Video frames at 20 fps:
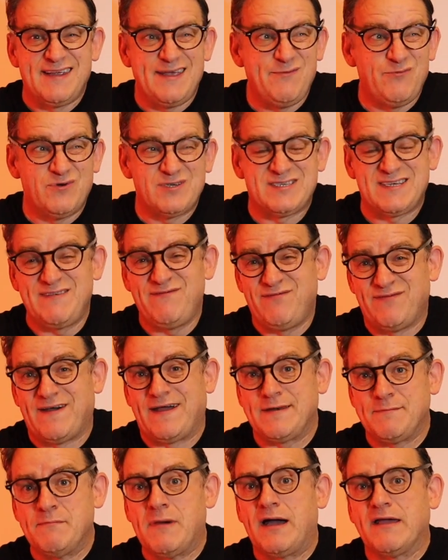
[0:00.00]
It was in
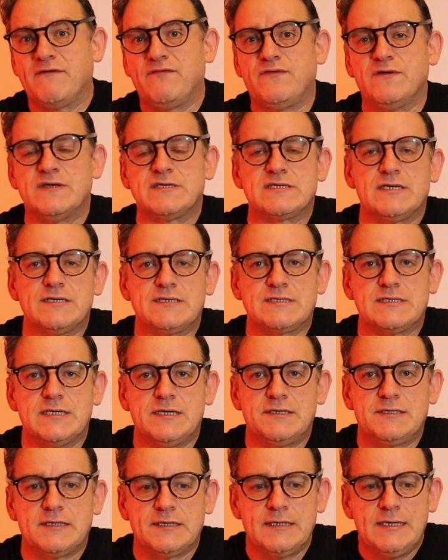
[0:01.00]
fact my first
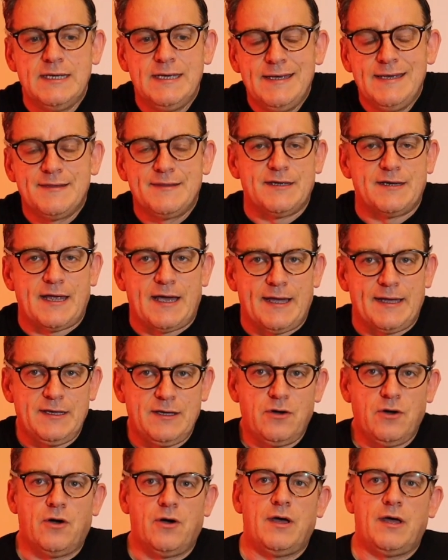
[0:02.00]
Lacerda that I
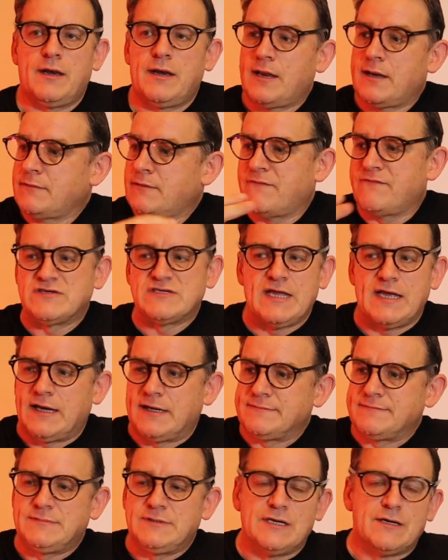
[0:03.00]
got, and obviously I
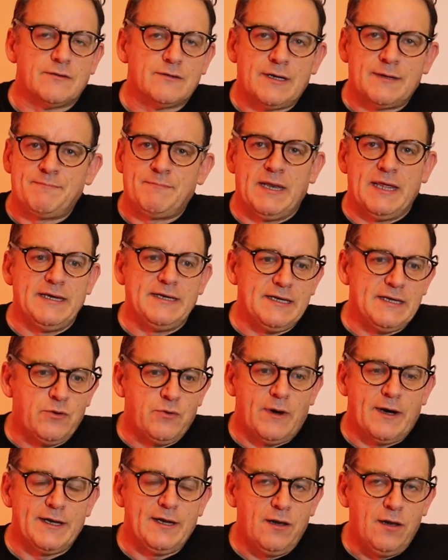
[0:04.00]
played it
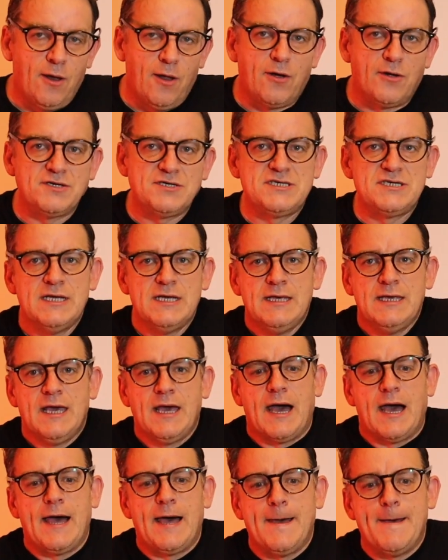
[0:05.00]
quite a lot,
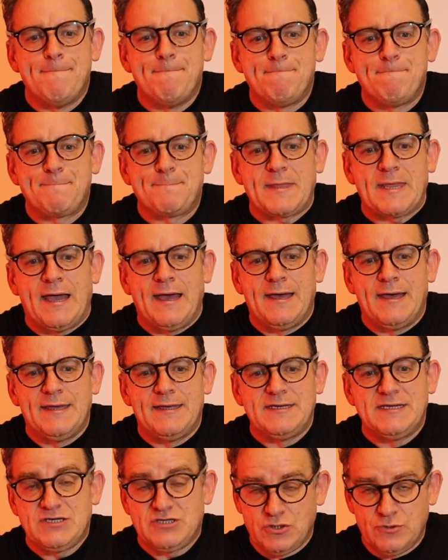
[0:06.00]
and
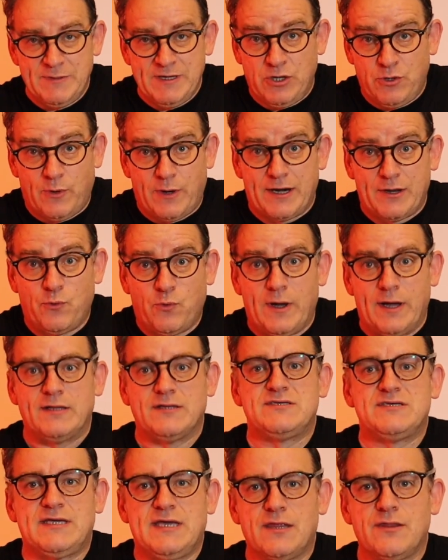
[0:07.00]
it took me quite a while
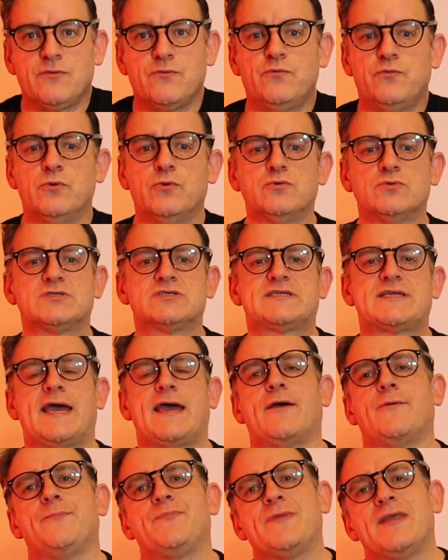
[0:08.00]
to get the rules
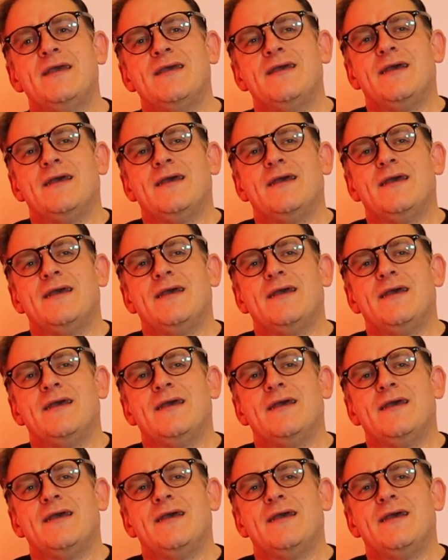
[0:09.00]
down.